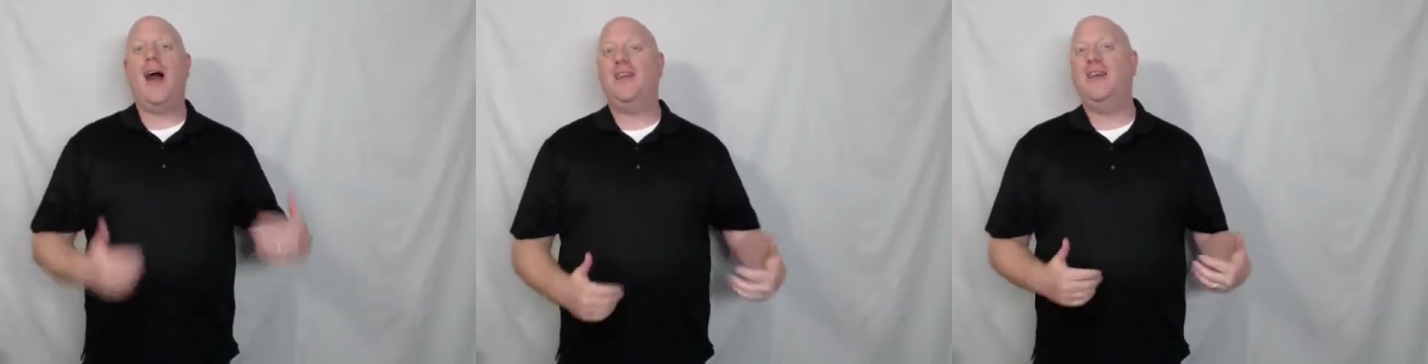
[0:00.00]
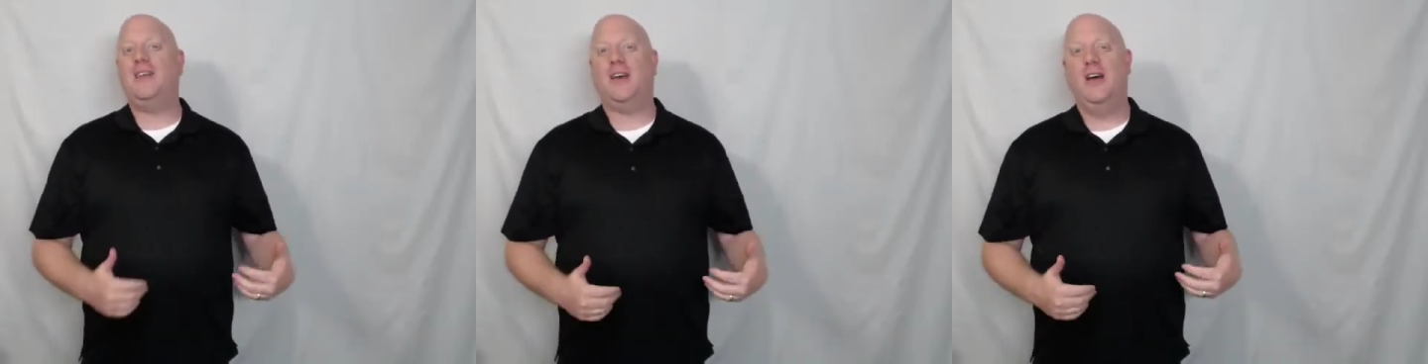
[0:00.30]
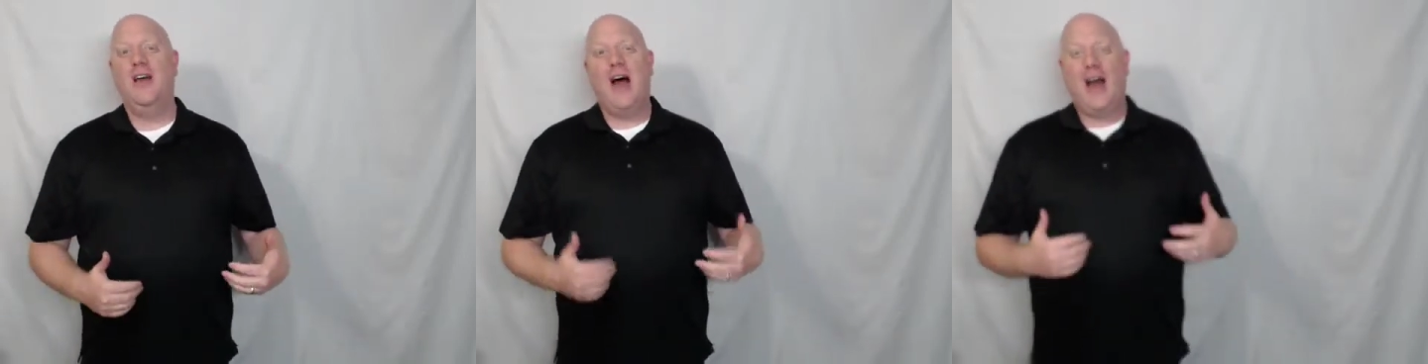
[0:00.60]
I need
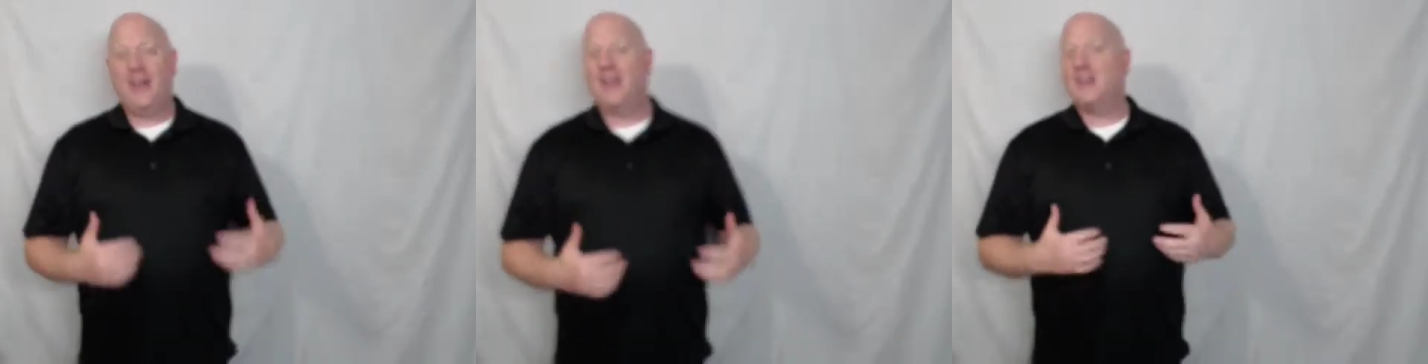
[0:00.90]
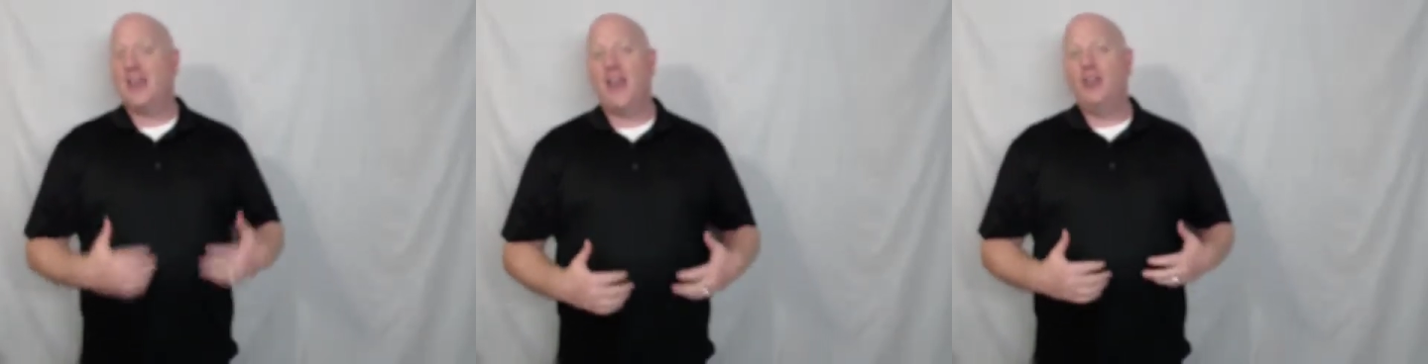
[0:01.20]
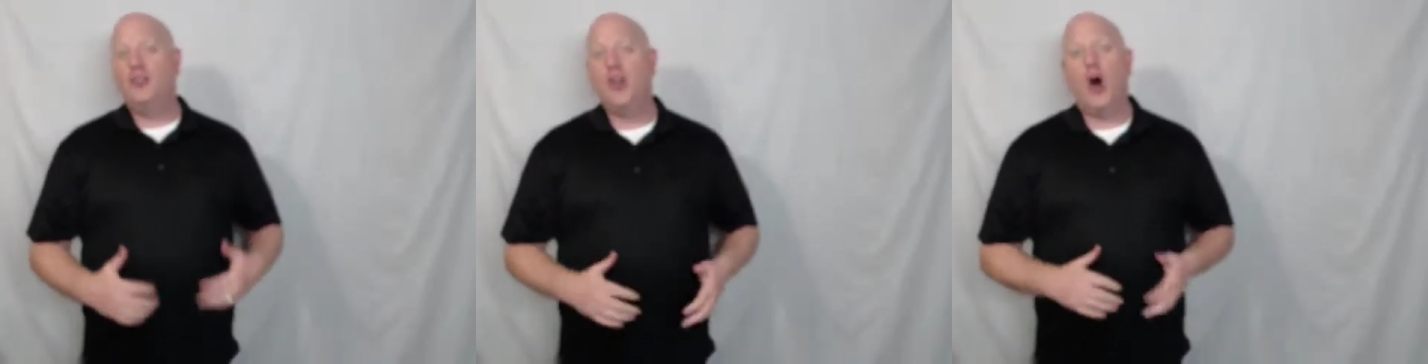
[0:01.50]
to let
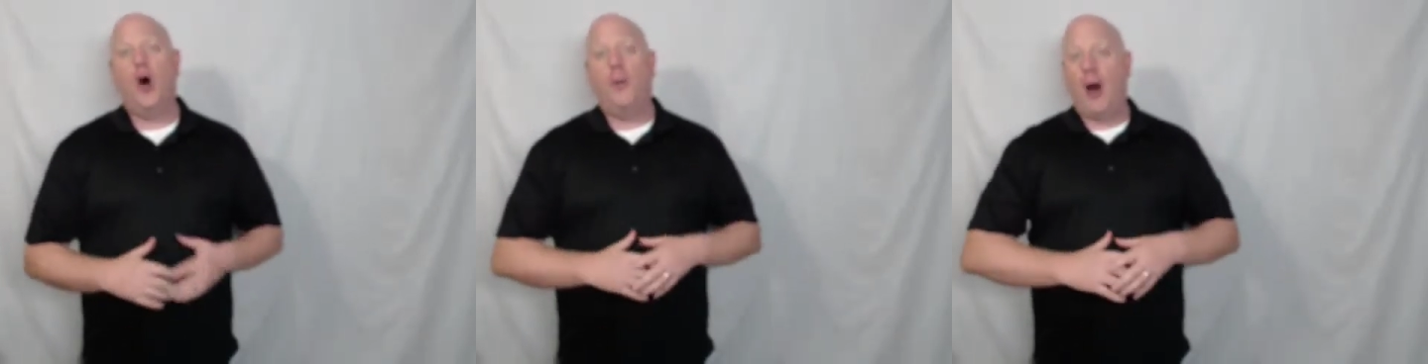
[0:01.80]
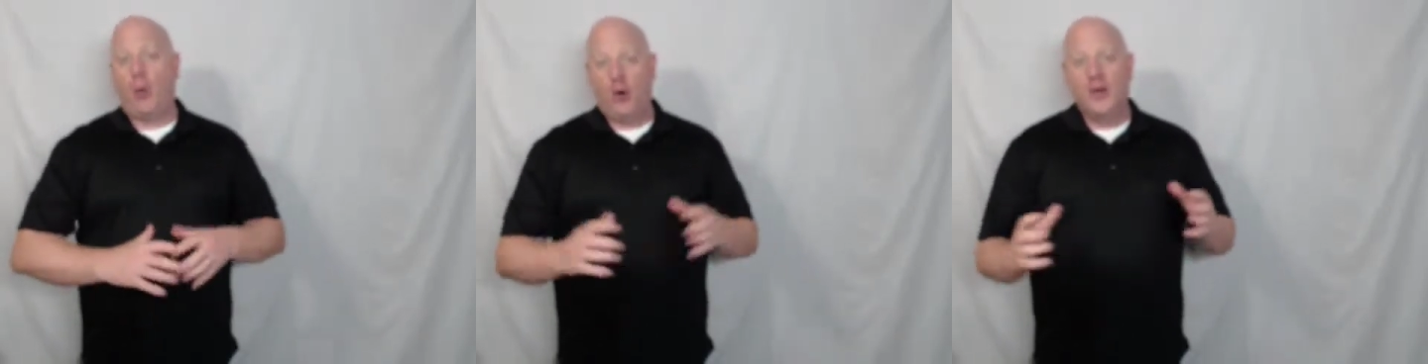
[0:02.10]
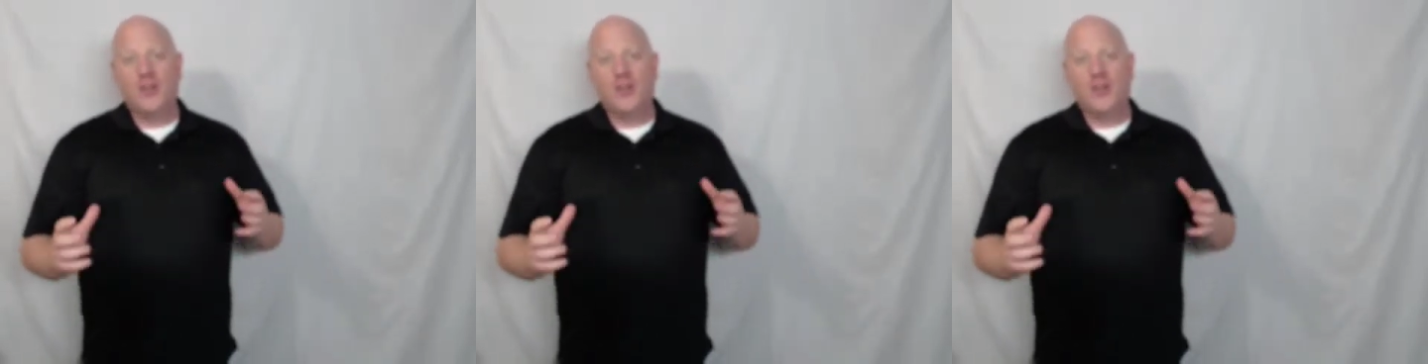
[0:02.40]
you know about